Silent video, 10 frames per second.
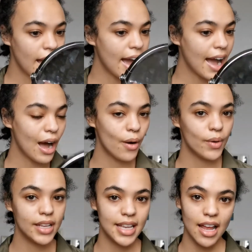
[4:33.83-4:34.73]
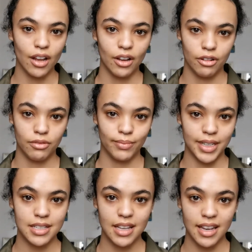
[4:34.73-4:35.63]
how yellow
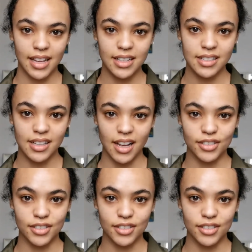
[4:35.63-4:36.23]
my skin is.